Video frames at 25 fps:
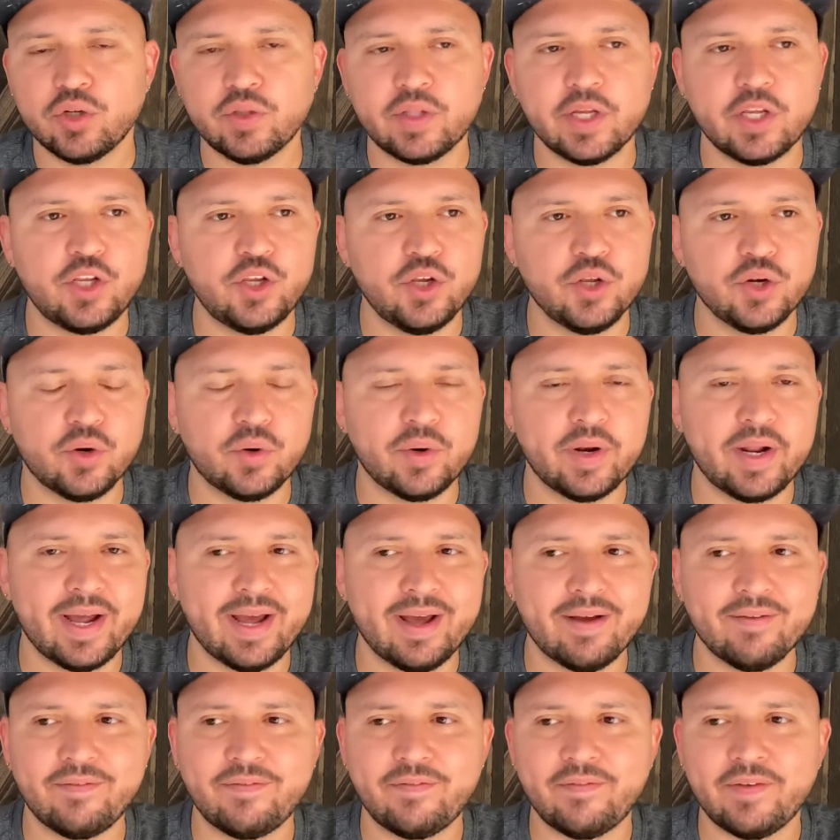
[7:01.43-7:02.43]
you don't
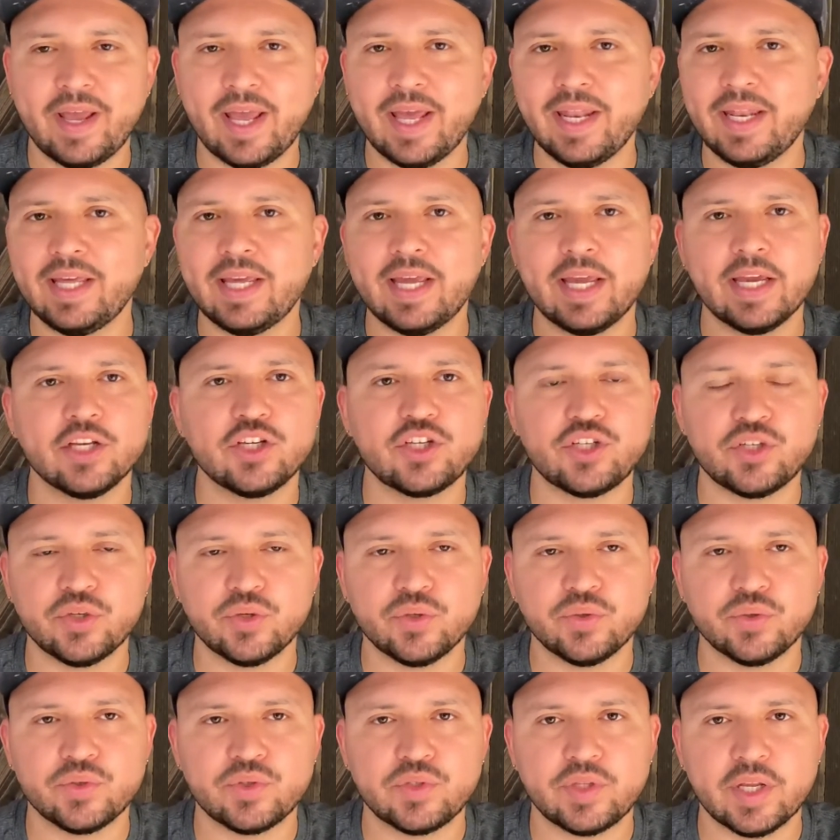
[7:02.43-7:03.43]
have any
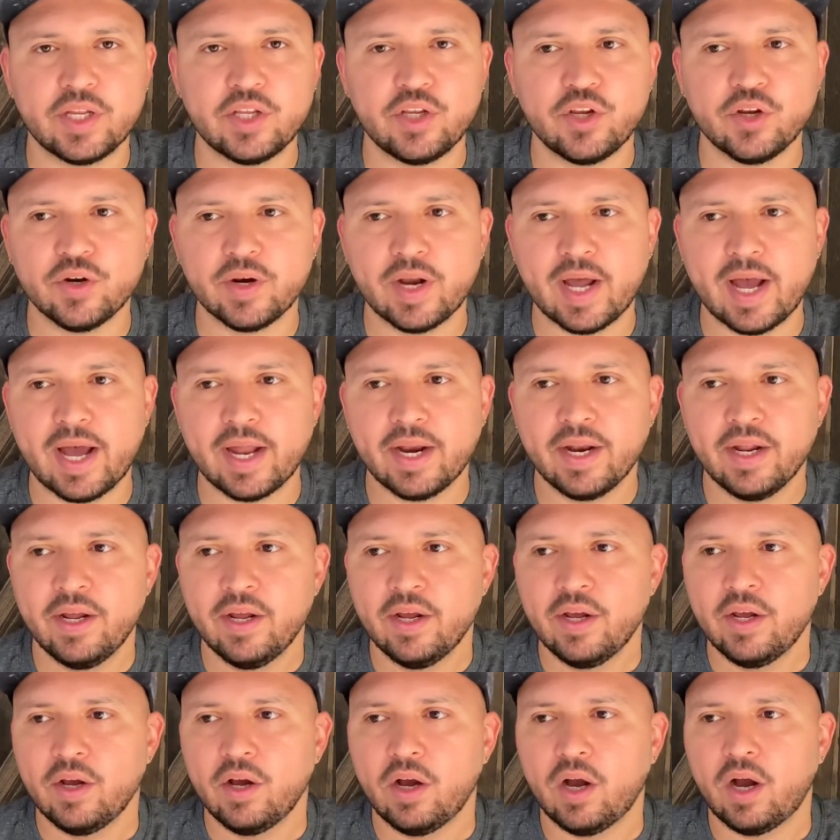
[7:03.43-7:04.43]
issues, that you're not
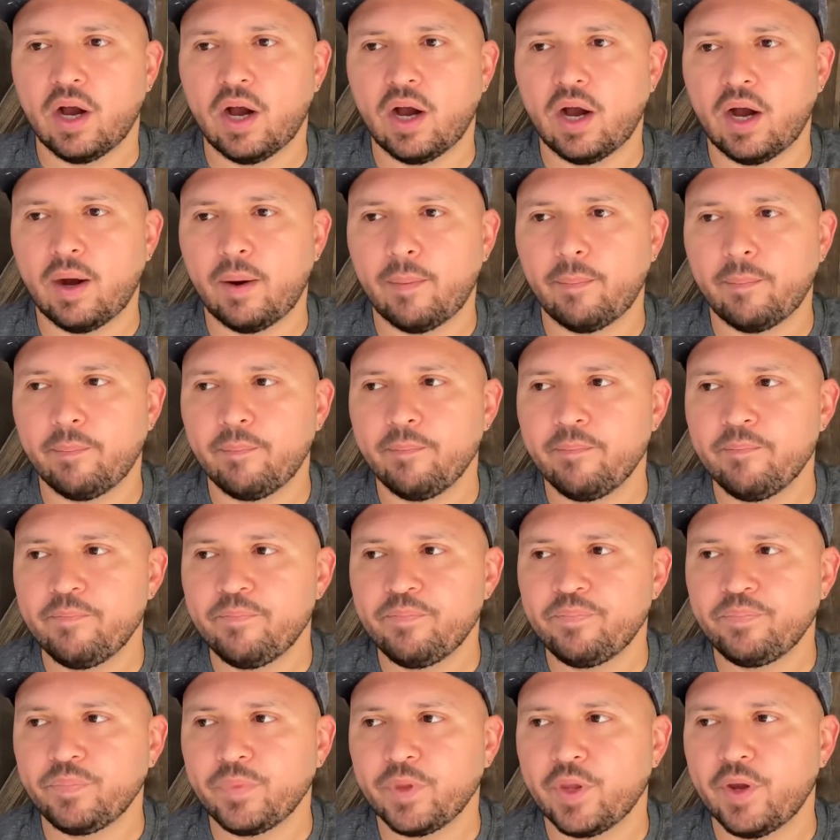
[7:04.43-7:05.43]

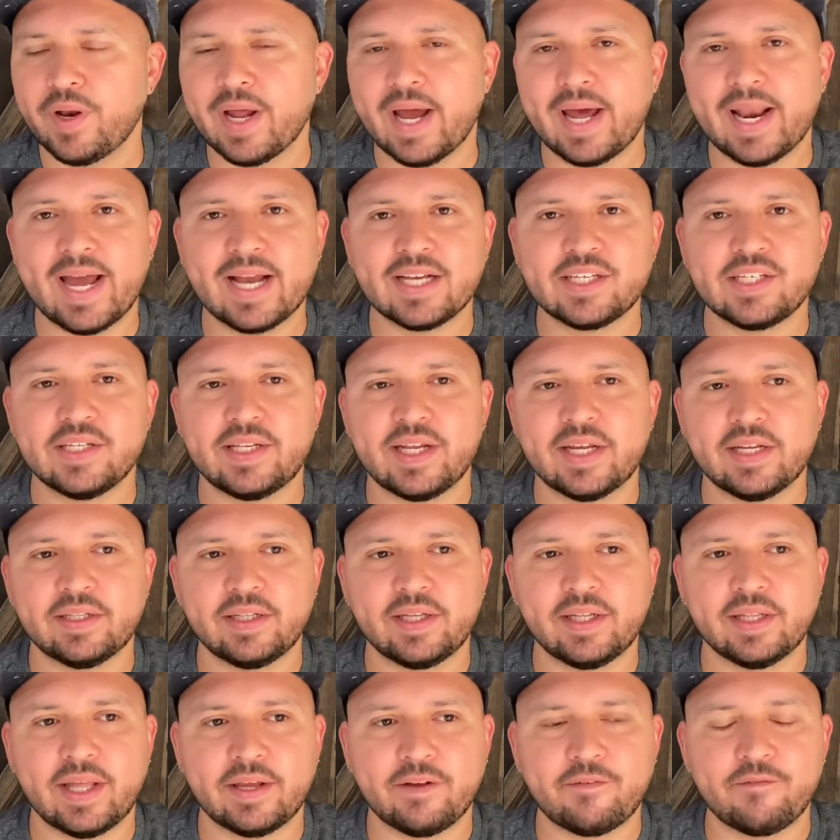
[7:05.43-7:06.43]
accidentally
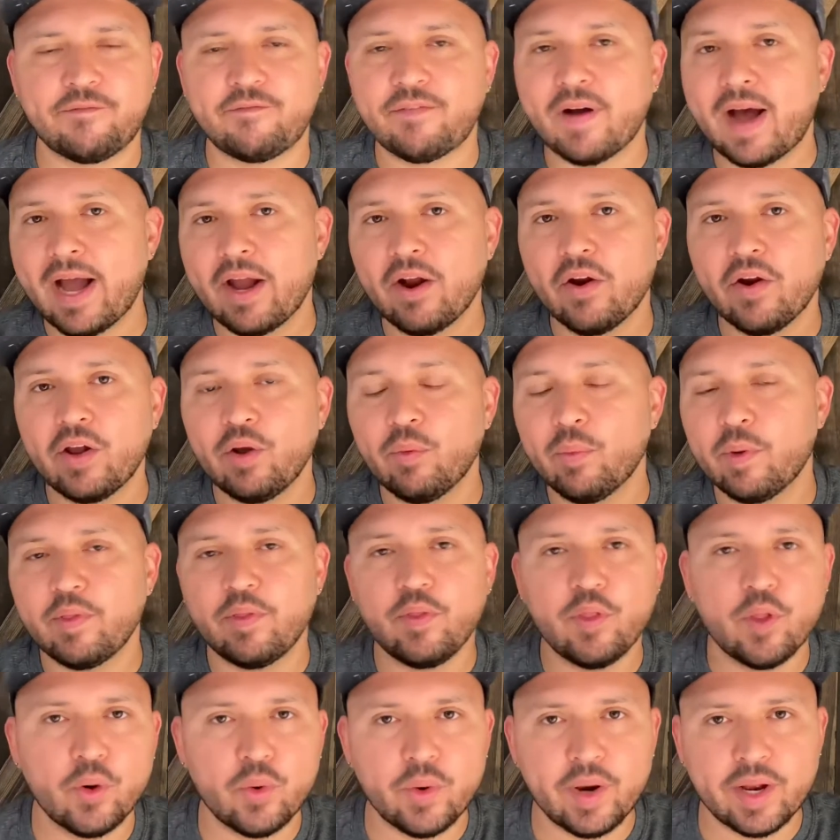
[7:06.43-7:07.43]
like firing with
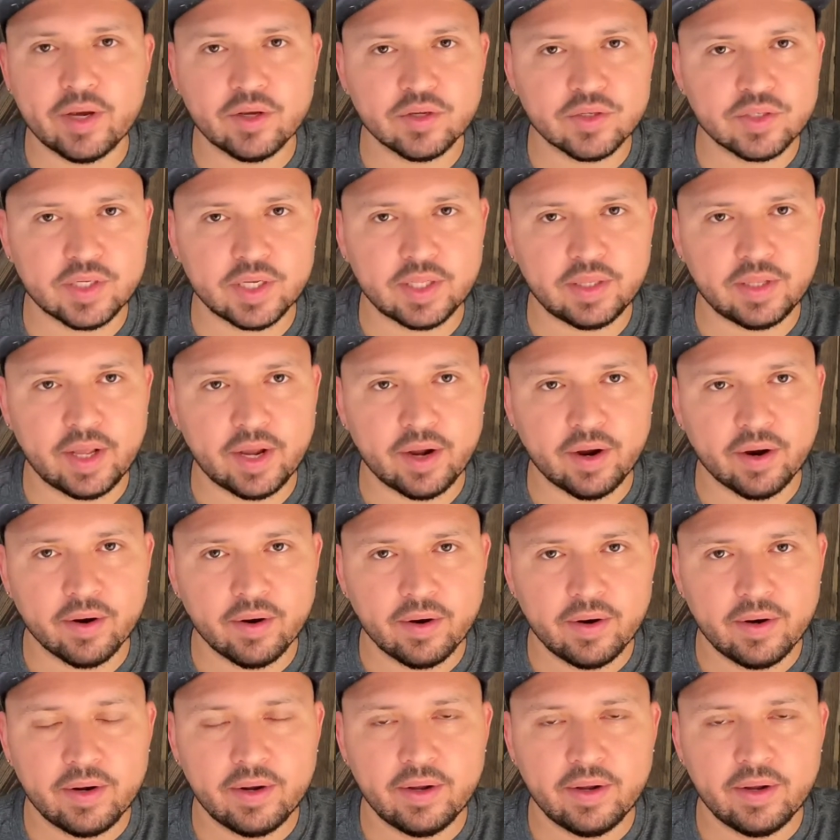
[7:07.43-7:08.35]
no nails in there,